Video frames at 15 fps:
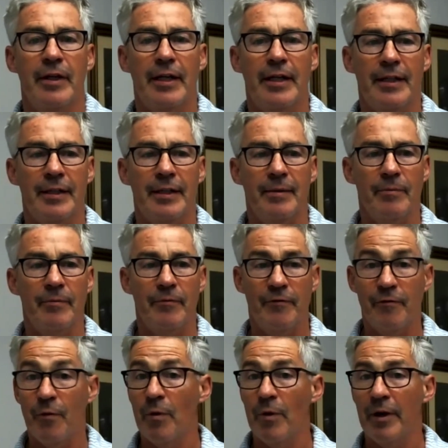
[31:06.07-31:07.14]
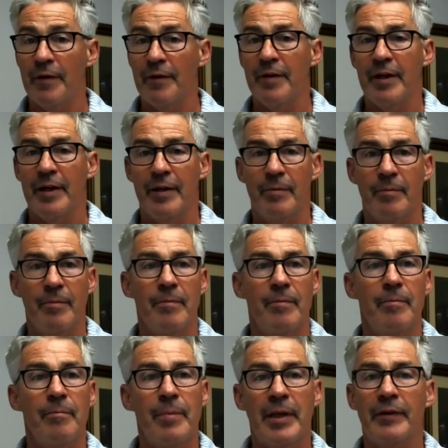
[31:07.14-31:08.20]
For the
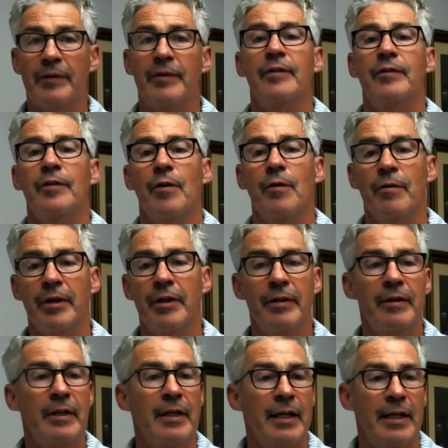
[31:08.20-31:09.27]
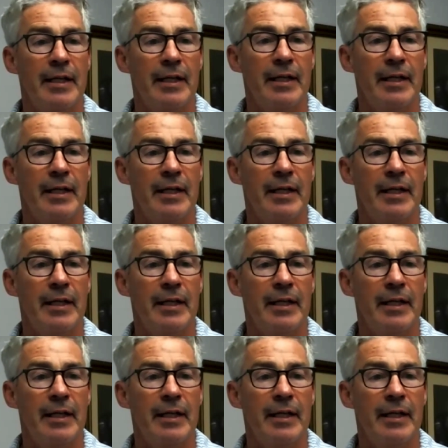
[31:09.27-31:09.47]
business owner,